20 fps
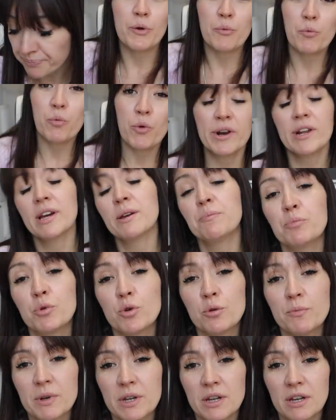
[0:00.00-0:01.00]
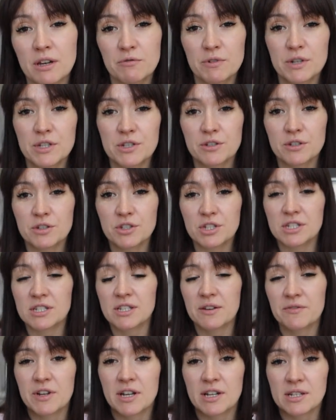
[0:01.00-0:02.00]
And when I bought my original
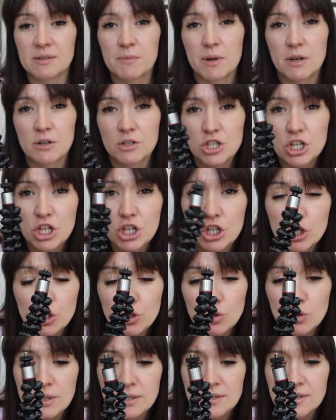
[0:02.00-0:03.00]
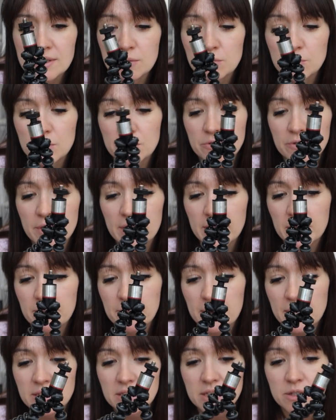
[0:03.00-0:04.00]
G7X Mark II, someone
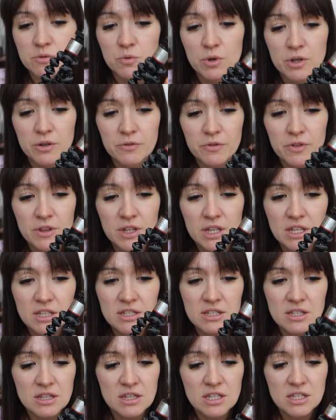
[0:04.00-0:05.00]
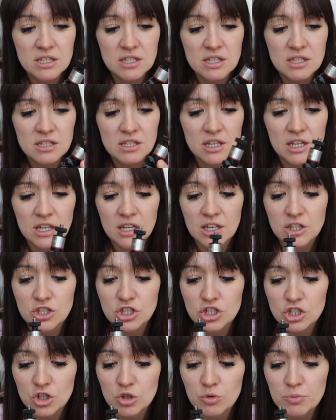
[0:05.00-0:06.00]
recommended one of these. This is a
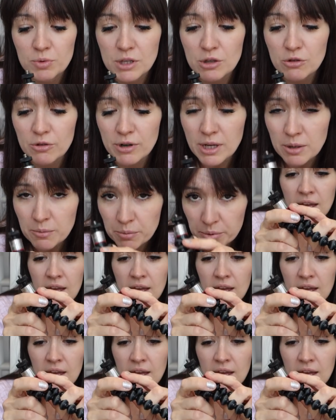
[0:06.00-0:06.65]
Joby grip.